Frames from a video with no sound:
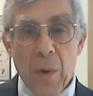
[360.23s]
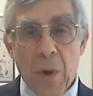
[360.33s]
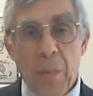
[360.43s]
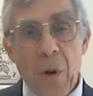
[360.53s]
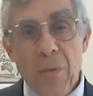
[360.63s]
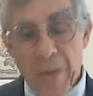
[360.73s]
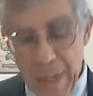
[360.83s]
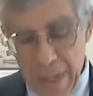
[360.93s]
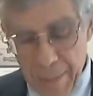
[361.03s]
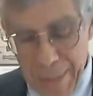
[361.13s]
We're
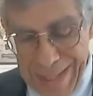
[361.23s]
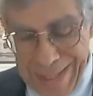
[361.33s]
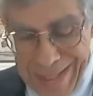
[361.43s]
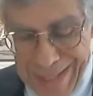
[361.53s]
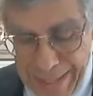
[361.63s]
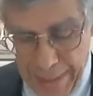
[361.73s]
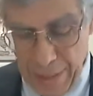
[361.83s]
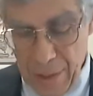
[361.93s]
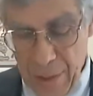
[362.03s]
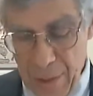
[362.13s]
motivated by
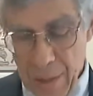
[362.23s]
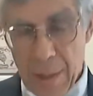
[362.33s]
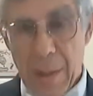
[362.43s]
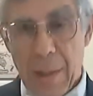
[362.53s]
science